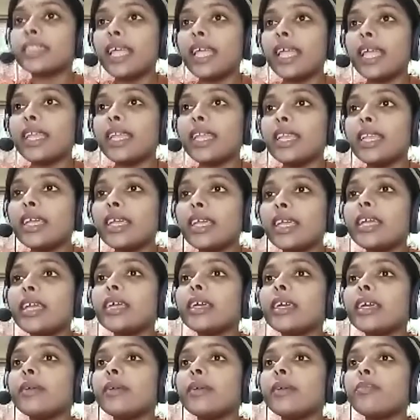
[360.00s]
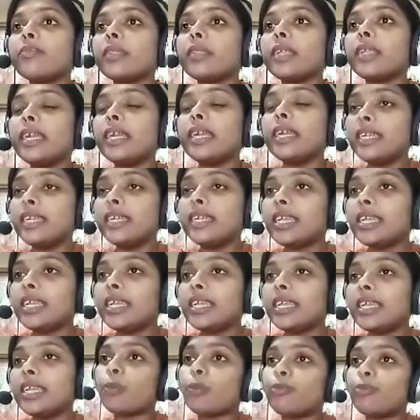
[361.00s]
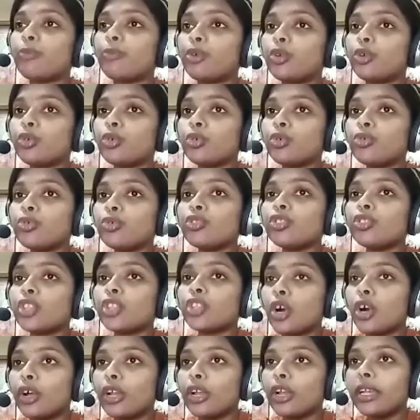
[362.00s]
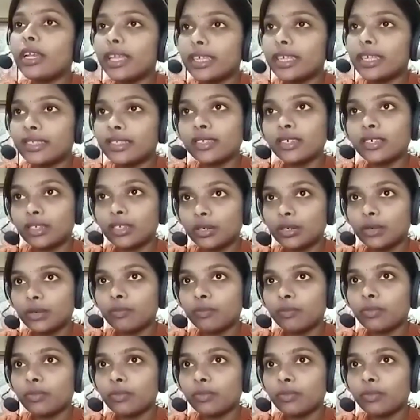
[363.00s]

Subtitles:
then it is up to the lessor.